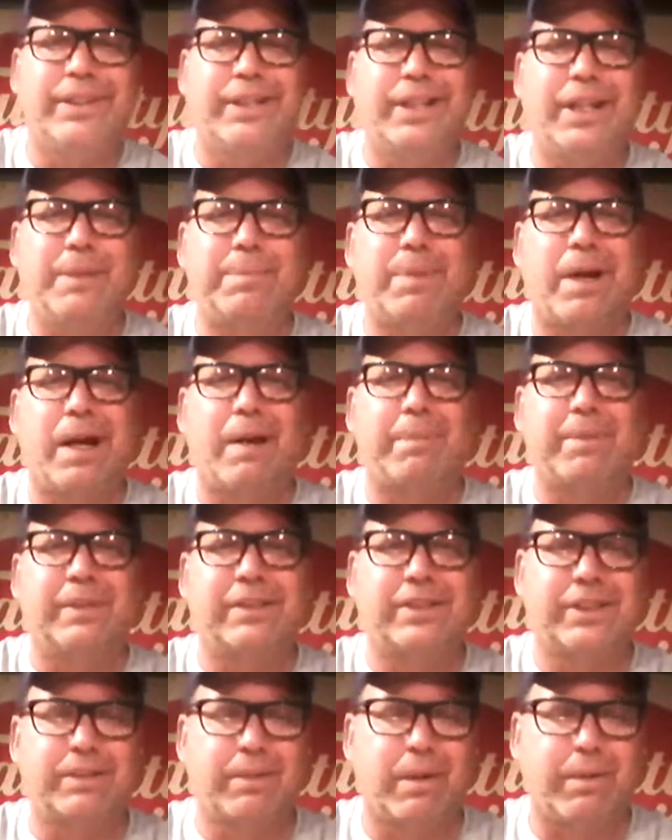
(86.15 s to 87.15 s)
depop it
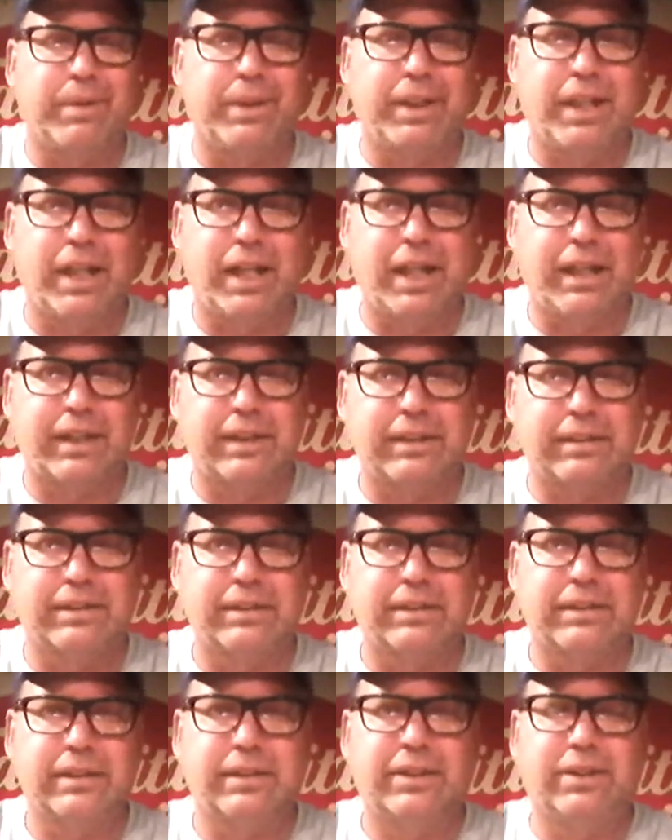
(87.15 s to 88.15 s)
and see what we got.
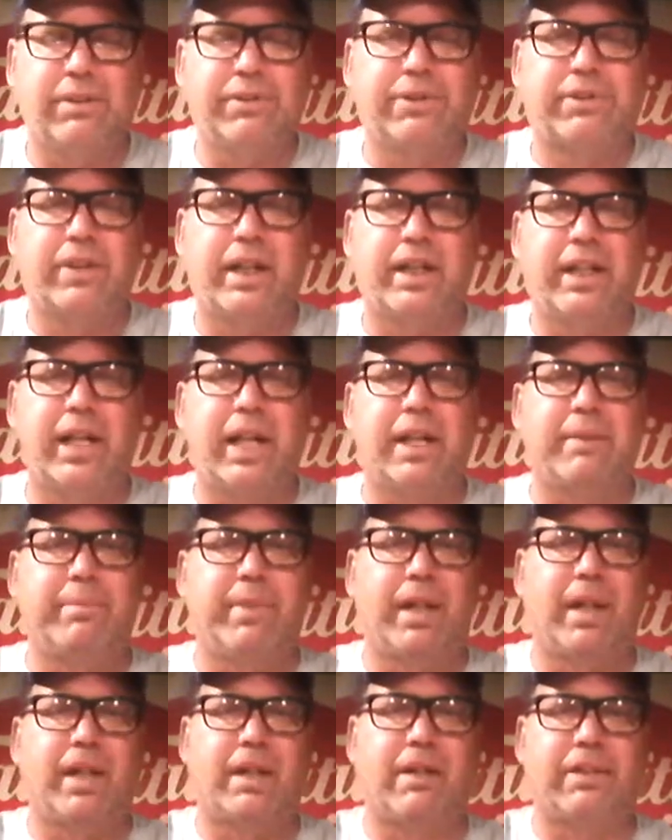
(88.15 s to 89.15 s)
Let's go straight down the
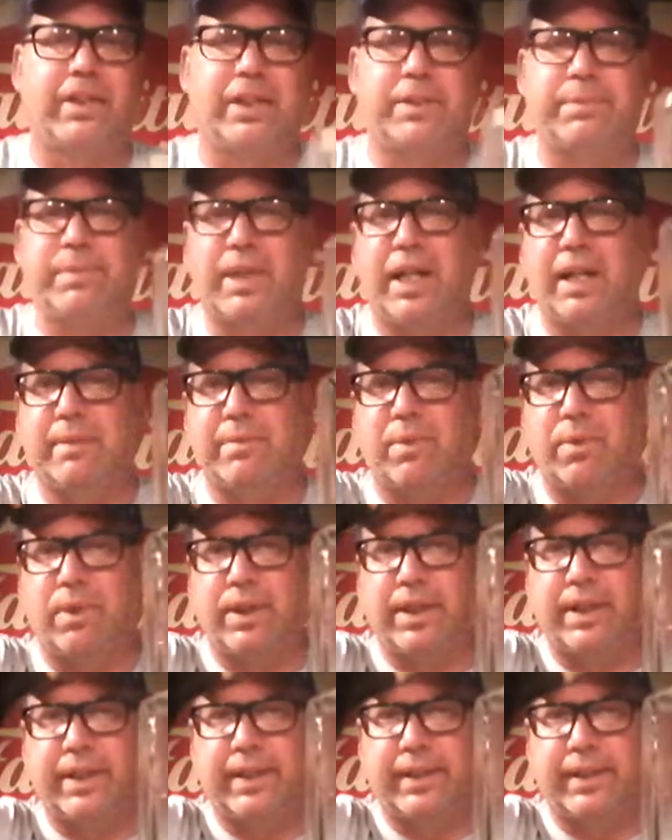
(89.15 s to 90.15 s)
middle on this bad boy.